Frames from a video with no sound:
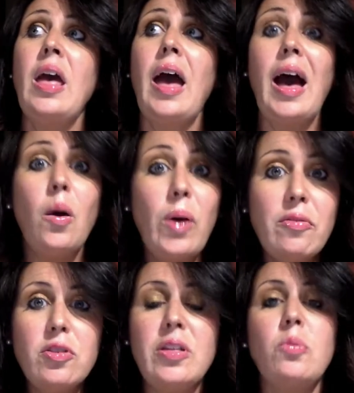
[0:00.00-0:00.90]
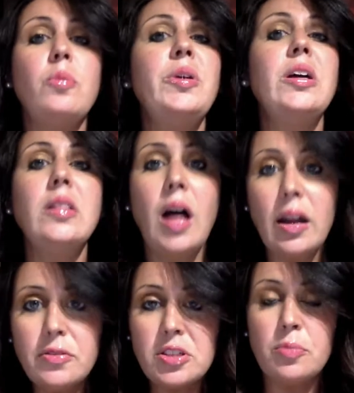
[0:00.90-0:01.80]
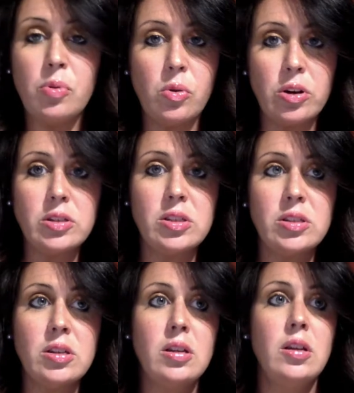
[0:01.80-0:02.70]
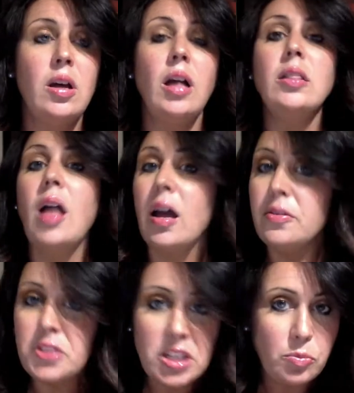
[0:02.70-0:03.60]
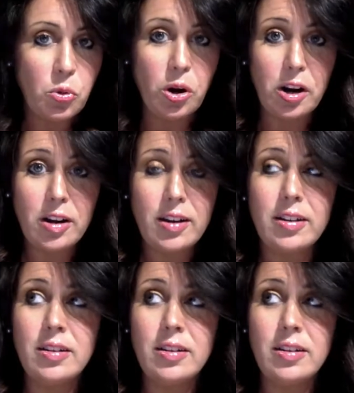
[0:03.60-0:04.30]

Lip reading: However, there will be a lot of support, a lot of teamwork,